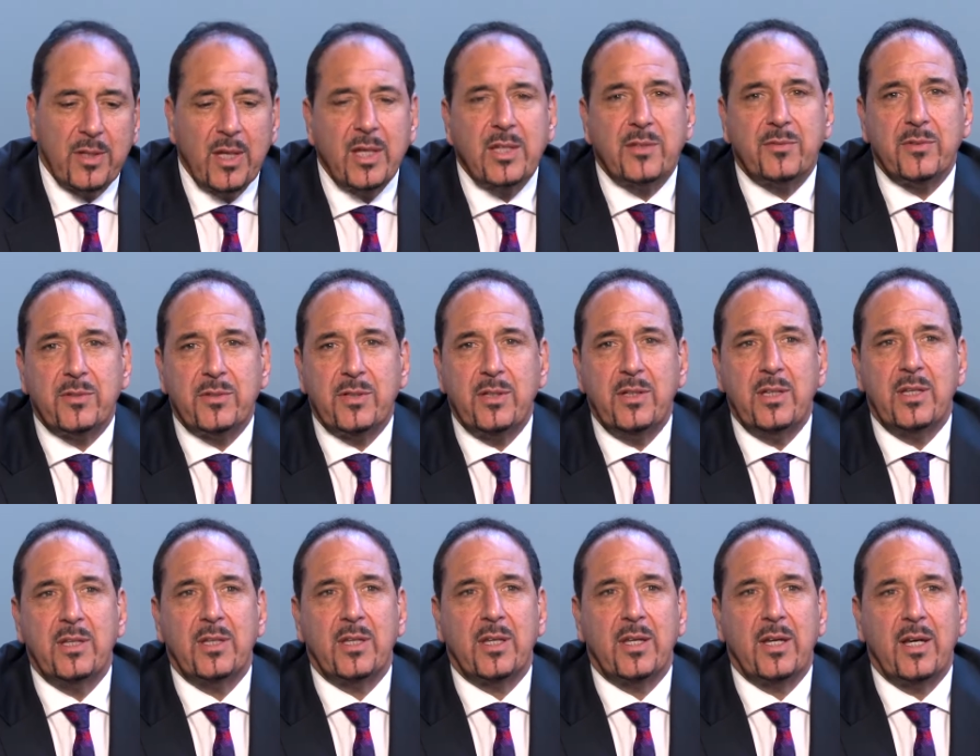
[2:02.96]
thanks for
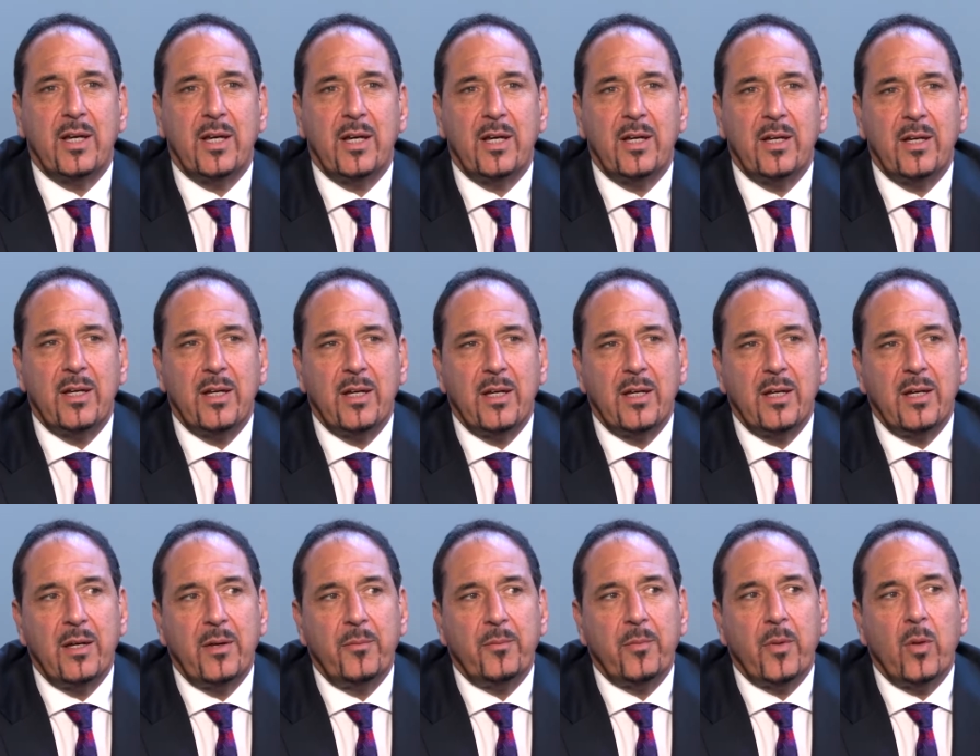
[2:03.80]
sitting in the car.
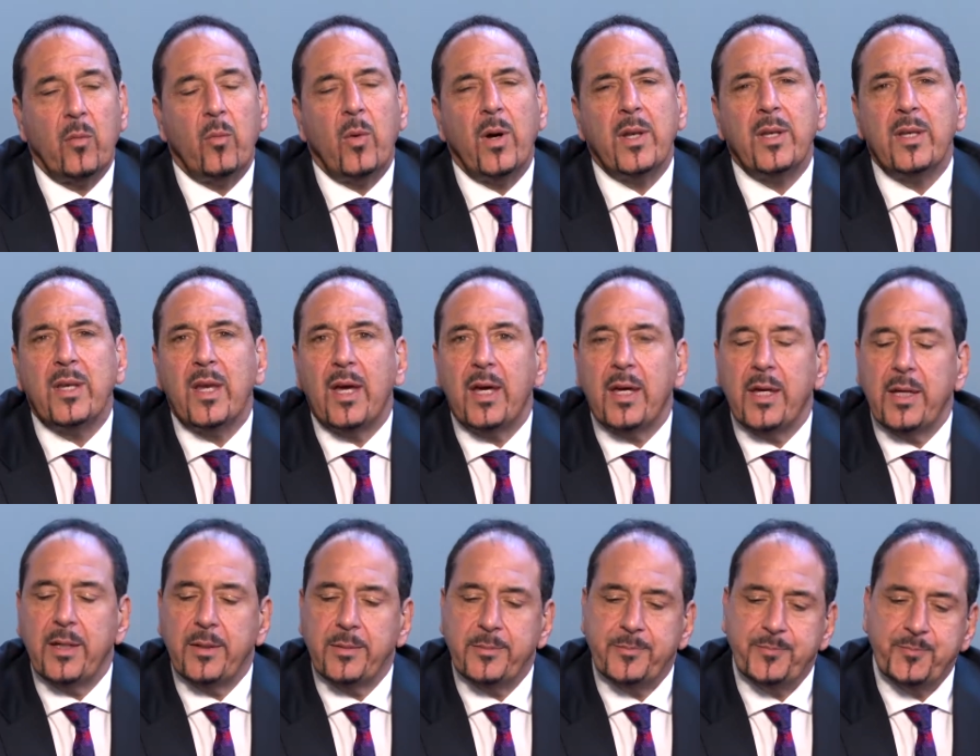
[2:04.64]
One
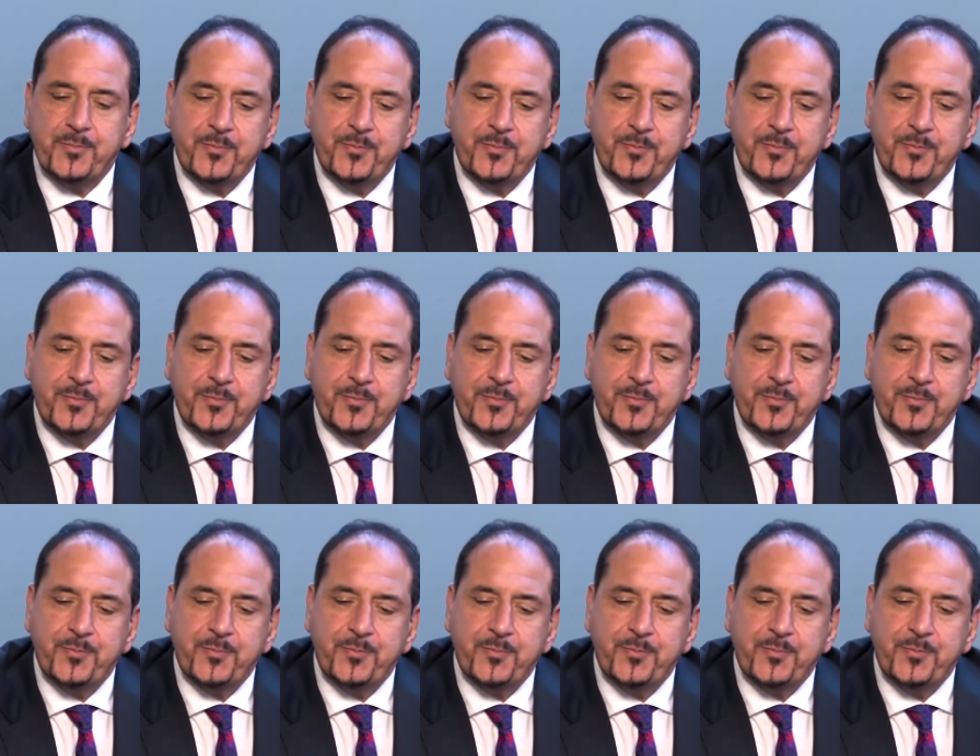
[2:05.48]
day